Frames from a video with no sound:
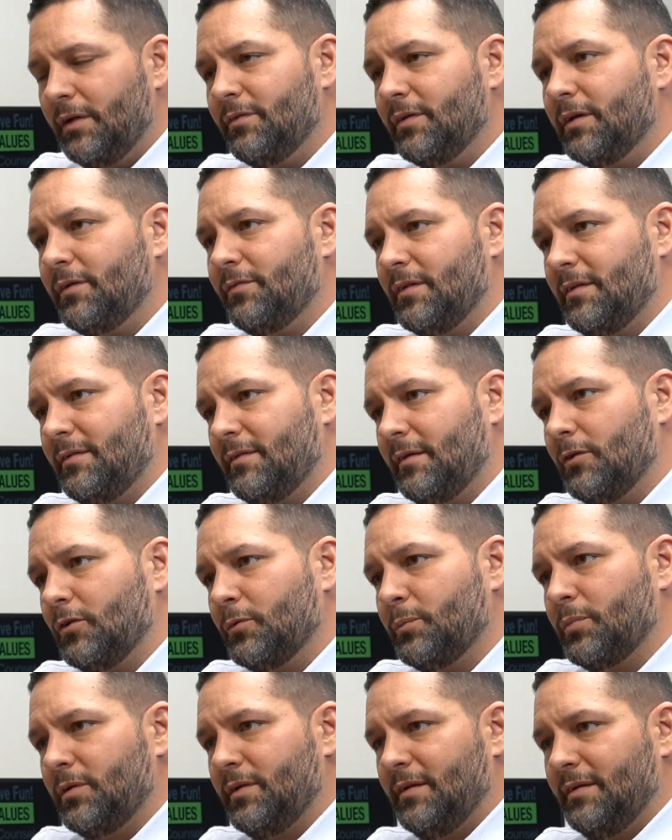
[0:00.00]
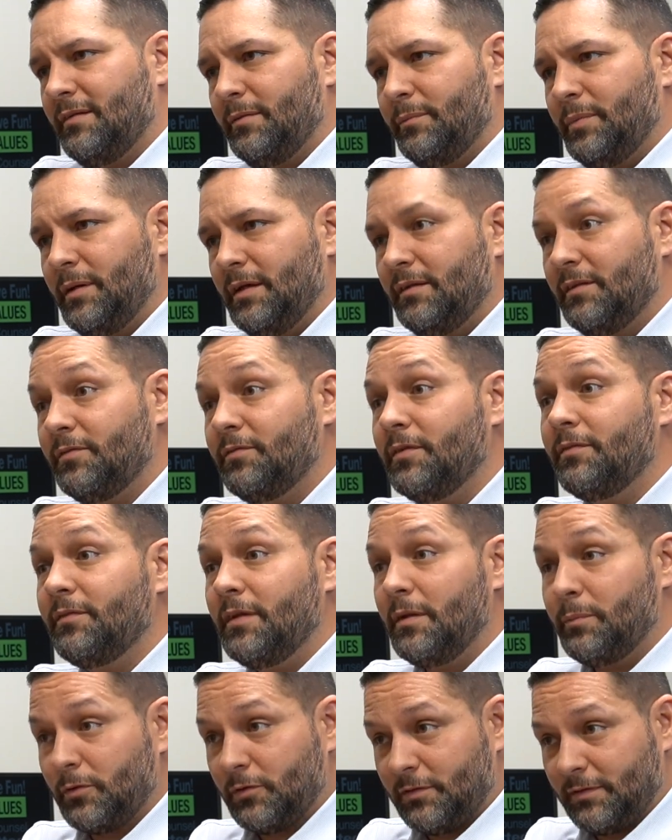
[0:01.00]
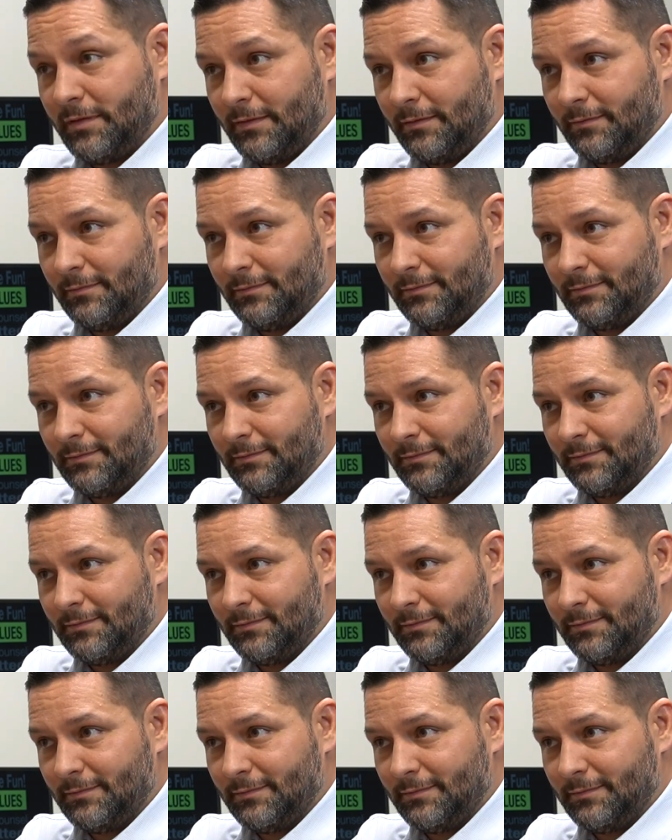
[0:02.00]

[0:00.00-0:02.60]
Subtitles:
But even if the seller participates 50%,